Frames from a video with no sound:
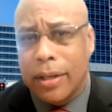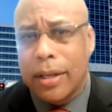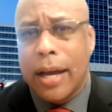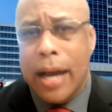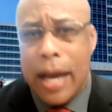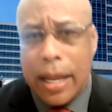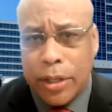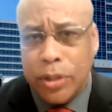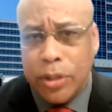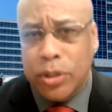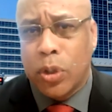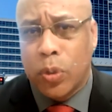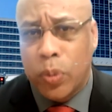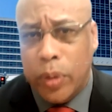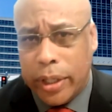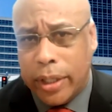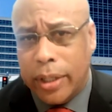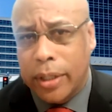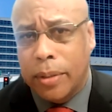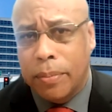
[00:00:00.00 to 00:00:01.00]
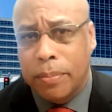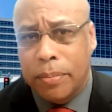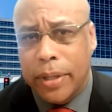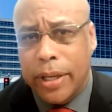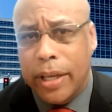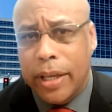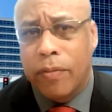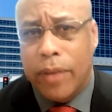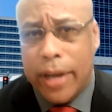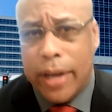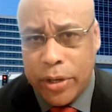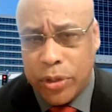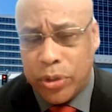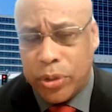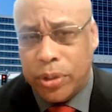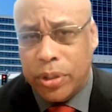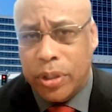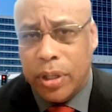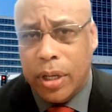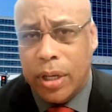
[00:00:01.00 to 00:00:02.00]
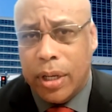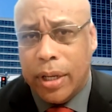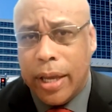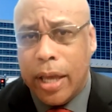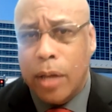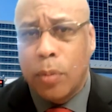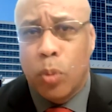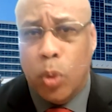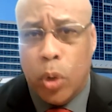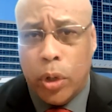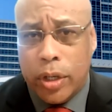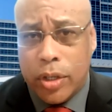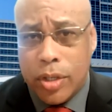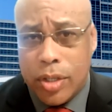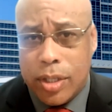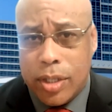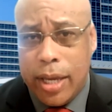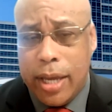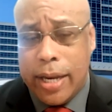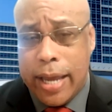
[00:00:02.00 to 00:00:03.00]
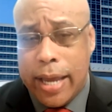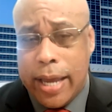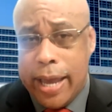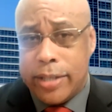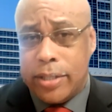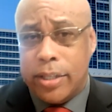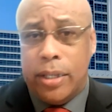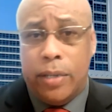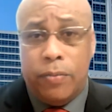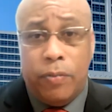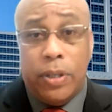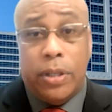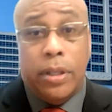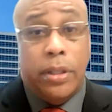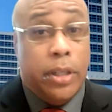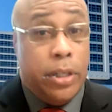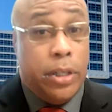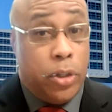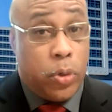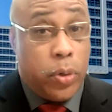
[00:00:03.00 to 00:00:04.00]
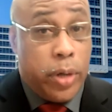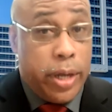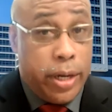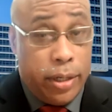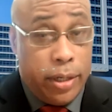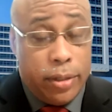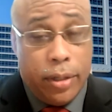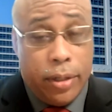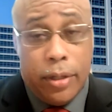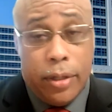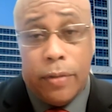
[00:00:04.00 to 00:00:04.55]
college curriculum advisor at Morgan State asking if he could get credit